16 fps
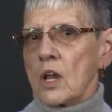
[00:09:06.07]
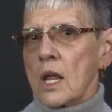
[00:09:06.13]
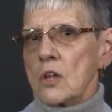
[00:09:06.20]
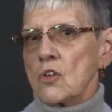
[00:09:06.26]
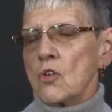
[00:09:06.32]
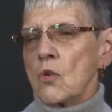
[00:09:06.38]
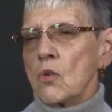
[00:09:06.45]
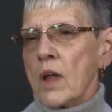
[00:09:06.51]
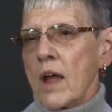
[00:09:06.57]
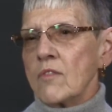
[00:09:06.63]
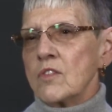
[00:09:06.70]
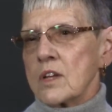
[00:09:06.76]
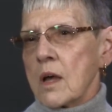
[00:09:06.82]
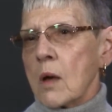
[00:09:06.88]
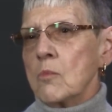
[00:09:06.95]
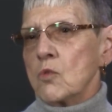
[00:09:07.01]
You don't have
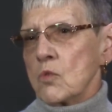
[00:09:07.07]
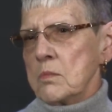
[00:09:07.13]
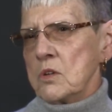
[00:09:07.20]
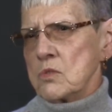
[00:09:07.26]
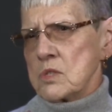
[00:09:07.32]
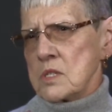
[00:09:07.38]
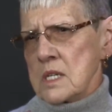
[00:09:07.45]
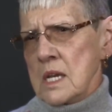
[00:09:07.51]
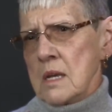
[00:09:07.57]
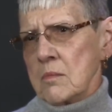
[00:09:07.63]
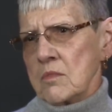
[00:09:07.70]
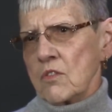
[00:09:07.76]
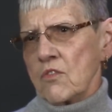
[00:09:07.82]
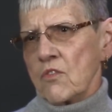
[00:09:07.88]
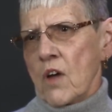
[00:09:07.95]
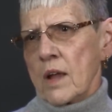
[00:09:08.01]
to come to a museum
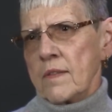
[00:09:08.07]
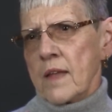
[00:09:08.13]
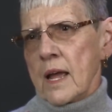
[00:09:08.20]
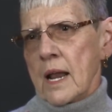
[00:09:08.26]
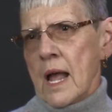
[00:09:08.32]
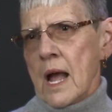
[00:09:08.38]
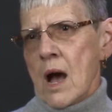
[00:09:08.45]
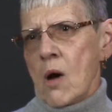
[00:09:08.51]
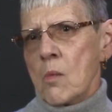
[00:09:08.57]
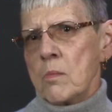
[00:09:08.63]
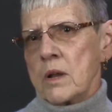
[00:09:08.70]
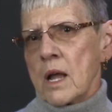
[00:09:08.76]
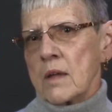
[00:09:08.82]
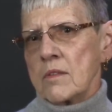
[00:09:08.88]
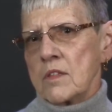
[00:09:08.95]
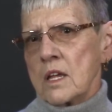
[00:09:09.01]
to find that out,
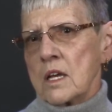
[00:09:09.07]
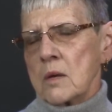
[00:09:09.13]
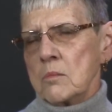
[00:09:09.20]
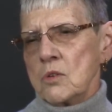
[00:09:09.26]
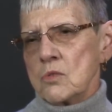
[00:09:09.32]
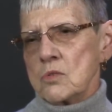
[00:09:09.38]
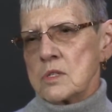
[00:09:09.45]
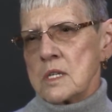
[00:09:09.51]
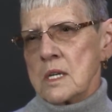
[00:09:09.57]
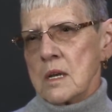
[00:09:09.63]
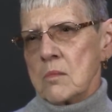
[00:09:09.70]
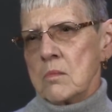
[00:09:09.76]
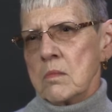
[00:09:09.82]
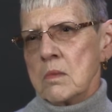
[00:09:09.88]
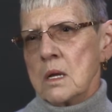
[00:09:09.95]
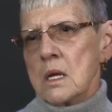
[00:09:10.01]
but I think a
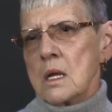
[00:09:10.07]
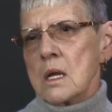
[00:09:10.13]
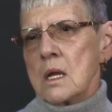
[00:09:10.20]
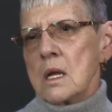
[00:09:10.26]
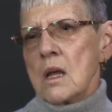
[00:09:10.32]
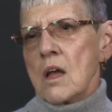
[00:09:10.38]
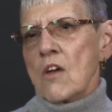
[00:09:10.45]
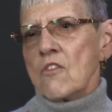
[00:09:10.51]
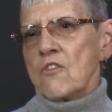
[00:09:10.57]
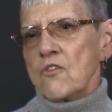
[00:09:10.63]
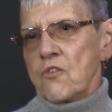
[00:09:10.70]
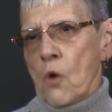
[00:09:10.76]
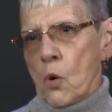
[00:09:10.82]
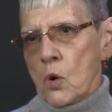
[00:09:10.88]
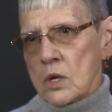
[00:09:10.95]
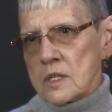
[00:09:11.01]
museum
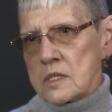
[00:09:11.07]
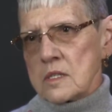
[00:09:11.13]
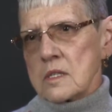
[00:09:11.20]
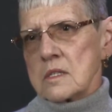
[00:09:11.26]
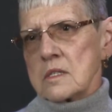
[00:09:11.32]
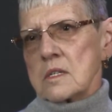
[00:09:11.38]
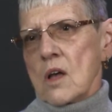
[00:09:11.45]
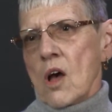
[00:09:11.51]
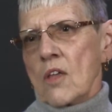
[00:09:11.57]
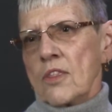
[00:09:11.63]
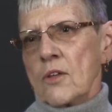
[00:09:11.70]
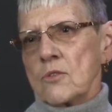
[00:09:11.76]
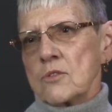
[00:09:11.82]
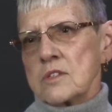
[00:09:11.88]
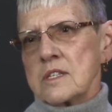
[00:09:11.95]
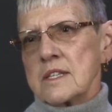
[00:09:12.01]
focuses on
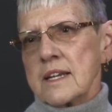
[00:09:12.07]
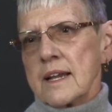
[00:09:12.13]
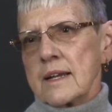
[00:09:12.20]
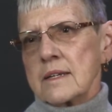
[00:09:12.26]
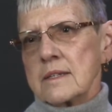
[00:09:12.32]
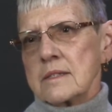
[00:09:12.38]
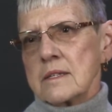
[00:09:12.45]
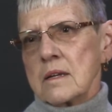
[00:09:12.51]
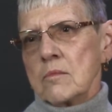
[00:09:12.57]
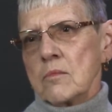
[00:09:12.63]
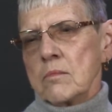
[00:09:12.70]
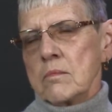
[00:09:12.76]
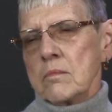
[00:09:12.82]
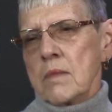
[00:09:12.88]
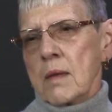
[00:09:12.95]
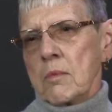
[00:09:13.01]
those things, and
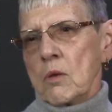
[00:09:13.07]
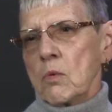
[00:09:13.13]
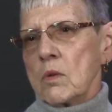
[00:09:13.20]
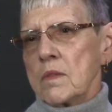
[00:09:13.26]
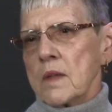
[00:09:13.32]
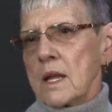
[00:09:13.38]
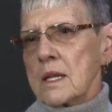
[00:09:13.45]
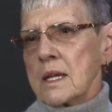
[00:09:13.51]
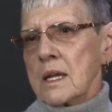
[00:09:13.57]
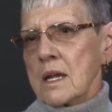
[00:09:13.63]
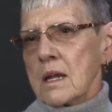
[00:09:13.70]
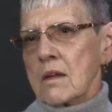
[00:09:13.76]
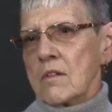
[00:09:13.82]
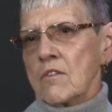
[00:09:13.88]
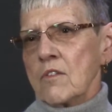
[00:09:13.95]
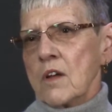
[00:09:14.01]
maybe when they
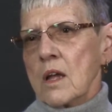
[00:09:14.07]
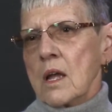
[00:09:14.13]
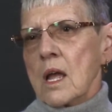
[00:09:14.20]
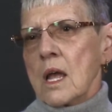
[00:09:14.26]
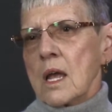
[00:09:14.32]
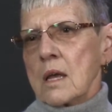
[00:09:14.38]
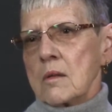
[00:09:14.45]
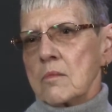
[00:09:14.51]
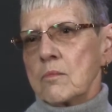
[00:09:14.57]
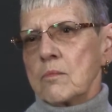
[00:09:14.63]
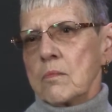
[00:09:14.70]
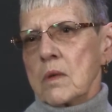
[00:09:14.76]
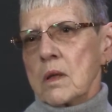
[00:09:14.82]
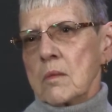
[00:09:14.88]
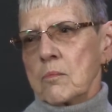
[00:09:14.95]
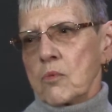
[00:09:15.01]
leave, it
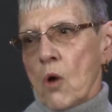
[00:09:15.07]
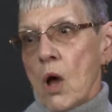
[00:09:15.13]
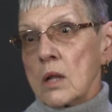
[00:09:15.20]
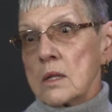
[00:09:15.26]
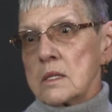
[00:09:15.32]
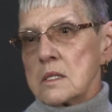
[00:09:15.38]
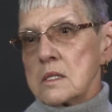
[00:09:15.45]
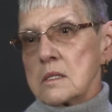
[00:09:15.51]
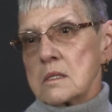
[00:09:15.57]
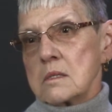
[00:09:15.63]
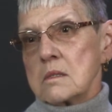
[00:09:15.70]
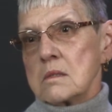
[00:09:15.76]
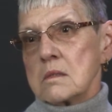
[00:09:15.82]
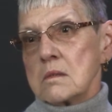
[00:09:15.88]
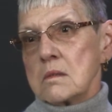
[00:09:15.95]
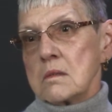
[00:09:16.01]

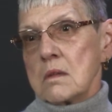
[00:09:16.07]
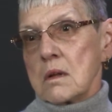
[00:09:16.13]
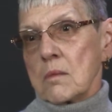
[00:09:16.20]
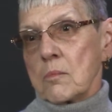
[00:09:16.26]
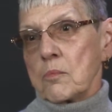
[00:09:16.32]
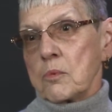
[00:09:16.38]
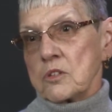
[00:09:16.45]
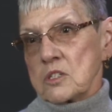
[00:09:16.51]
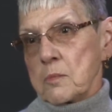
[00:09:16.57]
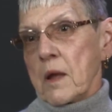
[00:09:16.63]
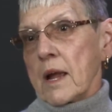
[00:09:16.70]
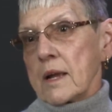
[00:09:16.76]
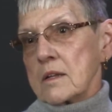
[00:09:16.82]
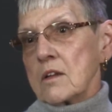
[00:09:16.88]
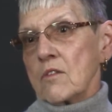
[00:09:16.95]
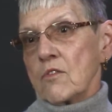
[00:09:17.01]
broadens their
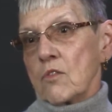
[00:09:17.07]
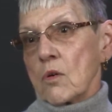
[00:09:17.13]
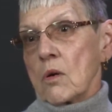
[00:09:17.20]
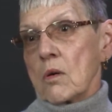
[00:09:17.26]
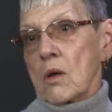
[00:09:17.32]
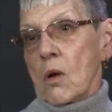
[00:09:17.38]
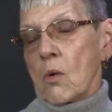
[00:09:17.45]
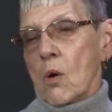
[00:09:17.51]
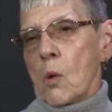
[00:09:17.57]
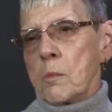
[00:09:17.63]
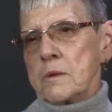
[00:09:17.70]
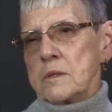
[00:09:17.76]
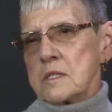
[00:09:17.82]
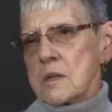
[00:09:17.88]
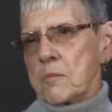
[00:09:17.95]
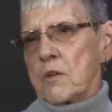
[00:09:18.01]
perspective or
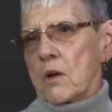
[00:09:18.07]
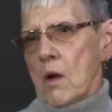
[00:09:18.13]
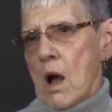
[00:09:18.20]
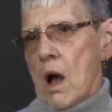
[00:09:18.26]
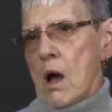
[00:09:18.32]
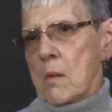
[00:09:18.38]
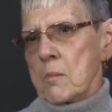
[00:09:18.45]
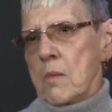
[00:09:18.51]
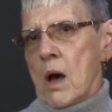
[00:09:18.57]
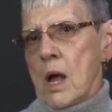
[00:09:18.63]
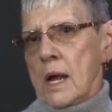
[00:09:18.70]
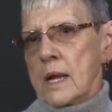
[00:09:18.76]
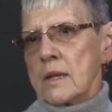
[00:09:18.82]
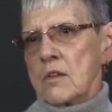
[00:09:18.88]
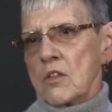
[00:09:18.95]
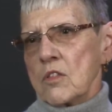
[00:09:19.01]
opens up their
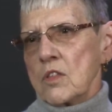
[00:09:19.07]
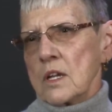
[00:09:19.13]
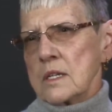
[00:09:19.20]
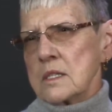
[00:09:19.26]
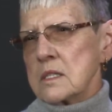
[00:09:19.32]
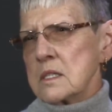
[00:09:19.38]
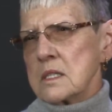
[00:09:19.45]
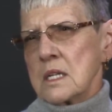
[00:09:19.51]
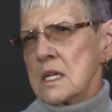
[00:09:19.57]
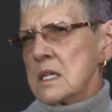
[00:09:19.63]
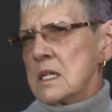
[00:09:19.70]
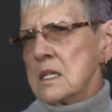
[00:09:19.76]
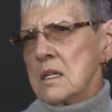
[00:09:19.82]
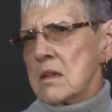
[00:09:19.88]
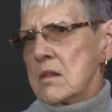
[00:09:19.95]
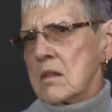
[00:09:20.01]
mind to things that they
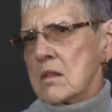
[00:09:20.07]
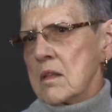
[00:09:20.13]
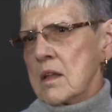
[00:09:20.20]
didn't.